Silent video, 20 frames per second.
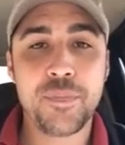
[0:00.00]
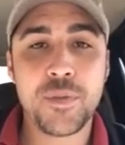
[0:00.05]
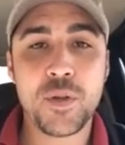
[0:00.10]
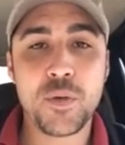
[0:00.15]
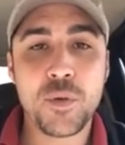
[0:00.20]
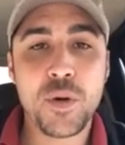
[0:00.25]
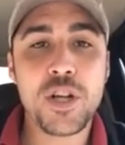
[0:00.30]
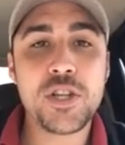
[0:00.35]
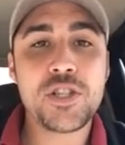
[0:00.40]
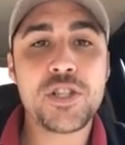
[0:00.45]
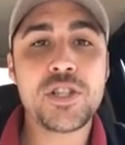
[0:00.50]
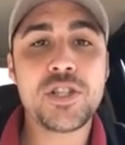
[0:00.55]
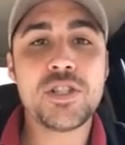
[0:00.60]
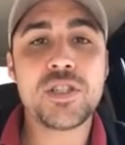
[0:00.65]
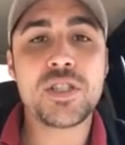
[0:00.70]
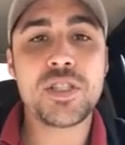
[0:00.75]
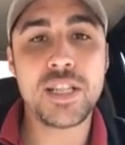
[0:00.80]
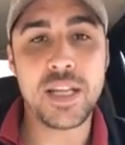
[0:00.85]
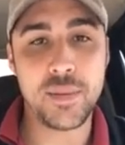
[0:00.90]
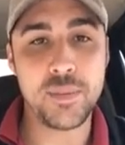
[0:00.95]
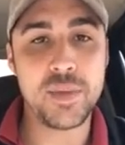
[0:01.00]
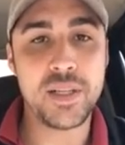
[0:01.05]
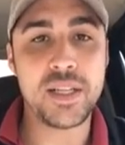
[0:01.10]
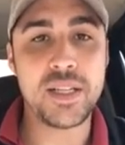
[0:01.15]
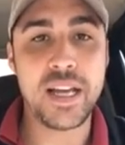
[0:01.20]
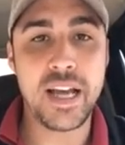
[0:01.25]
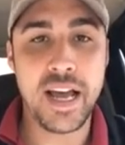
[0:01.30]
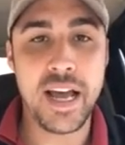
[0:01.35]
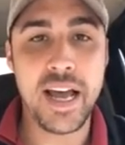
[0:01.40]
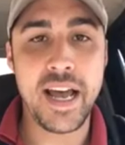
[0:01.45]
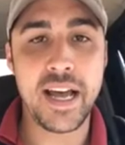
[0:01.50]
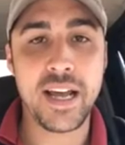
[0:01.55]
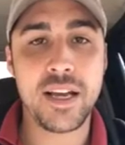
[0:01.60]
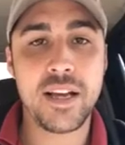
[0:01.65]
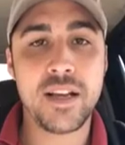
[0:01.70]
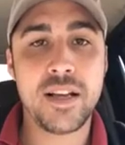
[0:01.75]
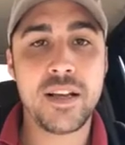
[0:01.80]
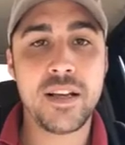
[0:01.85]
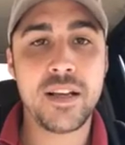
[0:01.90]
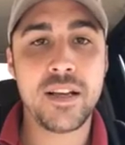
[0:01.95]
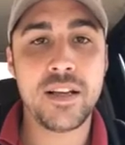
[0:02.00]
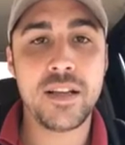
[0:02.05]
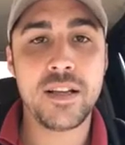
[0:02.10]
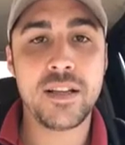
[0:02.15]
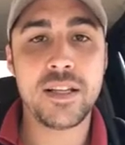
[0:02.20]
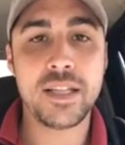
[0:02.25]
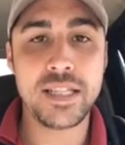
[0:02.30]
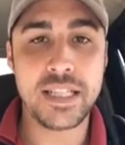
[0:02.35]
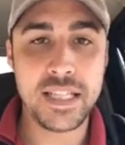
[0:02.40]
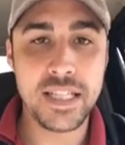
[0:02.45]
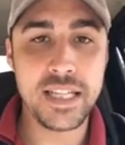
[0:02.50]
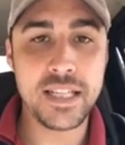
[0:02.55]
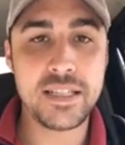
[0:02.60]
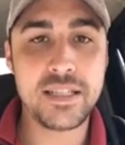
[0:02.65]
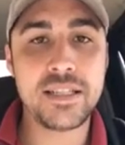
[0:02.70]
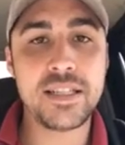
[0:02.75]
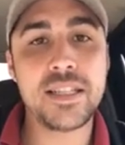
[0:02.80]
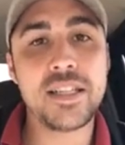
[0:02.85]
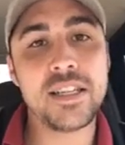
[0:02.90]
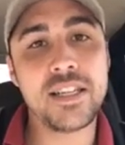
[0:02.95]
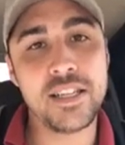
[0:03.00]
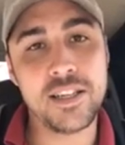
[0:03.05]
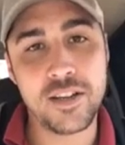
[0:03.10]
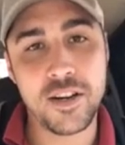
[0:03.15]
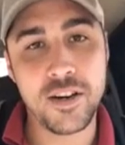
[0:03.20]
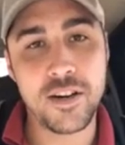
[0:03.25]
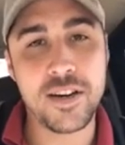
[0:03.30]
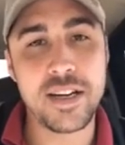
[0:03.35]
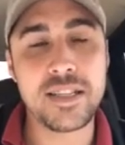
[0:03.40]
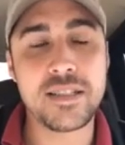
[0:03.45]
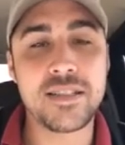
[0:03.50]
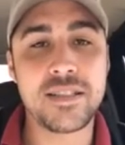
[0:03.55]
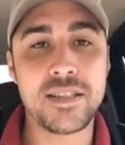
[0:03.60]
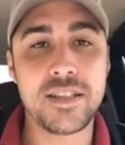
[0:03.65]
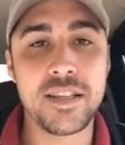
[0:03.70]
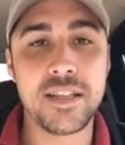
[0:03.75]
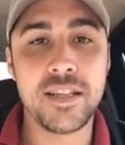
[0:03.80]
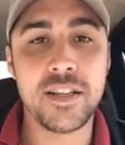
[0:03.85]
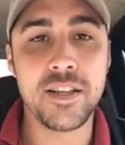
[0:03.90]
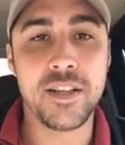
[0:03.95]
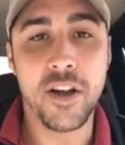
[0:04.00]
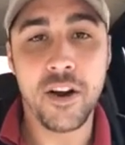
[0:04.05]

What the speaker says: The Russians attempted to hack the DNC and the RNC.